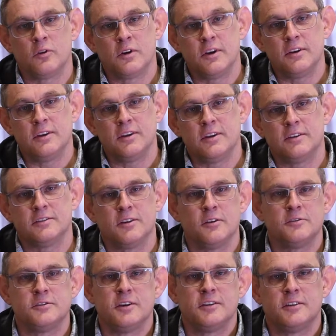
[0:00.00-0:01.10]
clinic
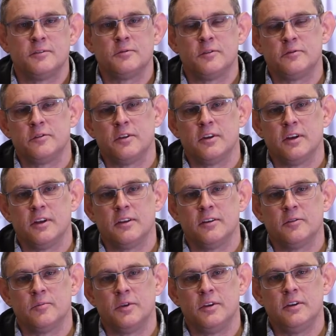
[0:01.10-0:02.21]
associated with the
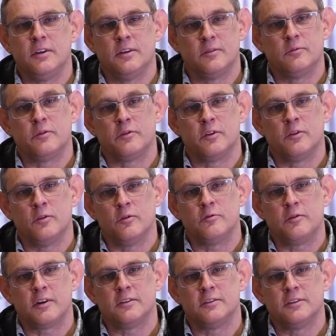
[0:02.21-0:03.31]
LLB and with the law
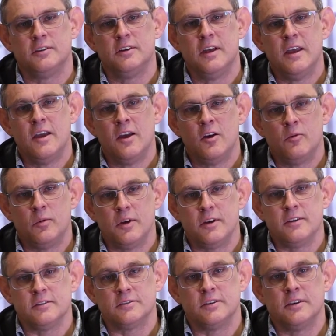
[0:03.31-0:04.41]
faculty
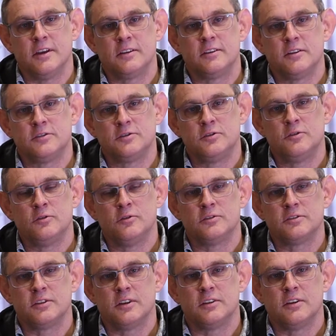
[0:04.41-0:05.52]
where selected
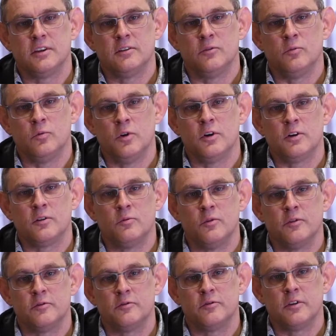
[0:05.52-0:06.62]
students can then work
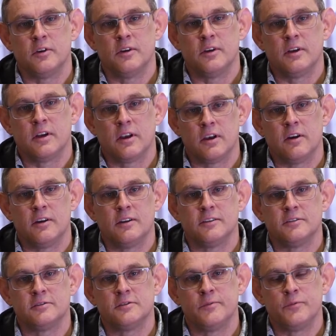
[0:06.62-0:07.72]
with
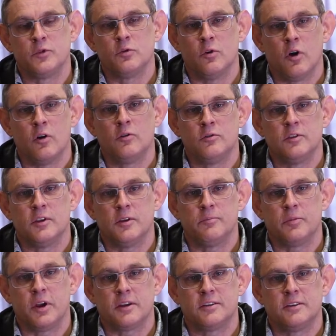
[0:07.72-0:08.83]
clients to hone their
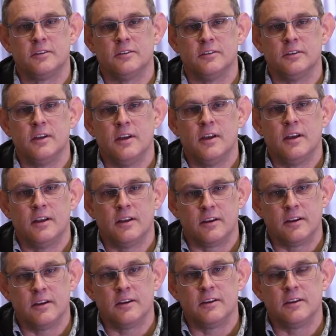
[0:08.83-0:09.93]
practical
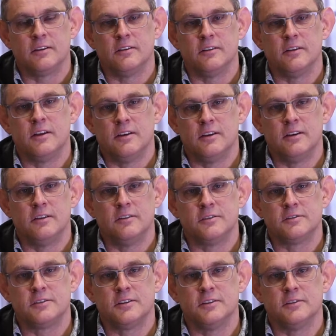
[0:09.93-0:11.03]
clinical legal
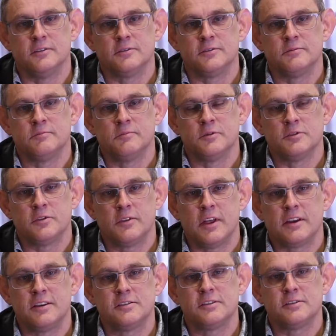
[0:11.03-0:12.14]
skills. So
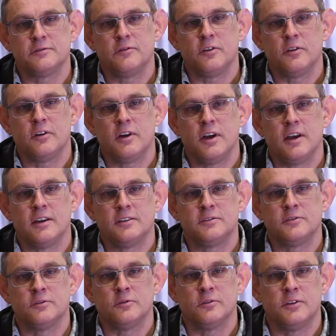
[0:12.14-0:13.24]
that is as far
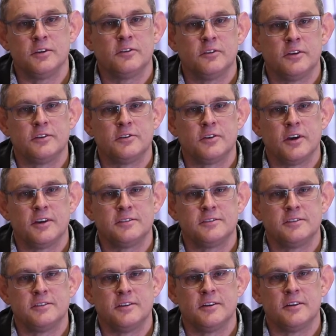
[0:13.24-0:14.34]
as your legal
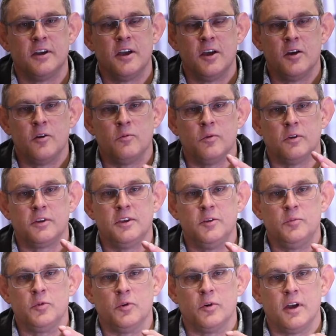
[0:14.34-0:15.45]
education year will
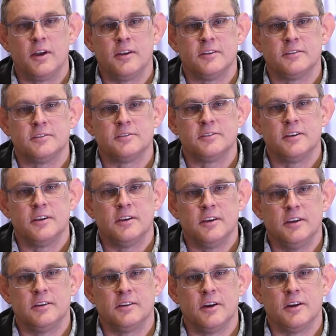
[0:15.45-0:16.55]
keep your hands
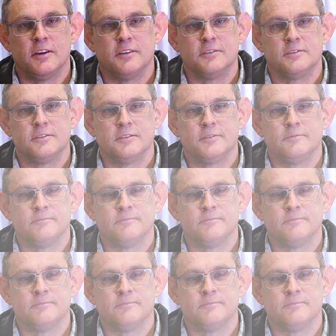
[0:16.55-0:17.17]
engaged.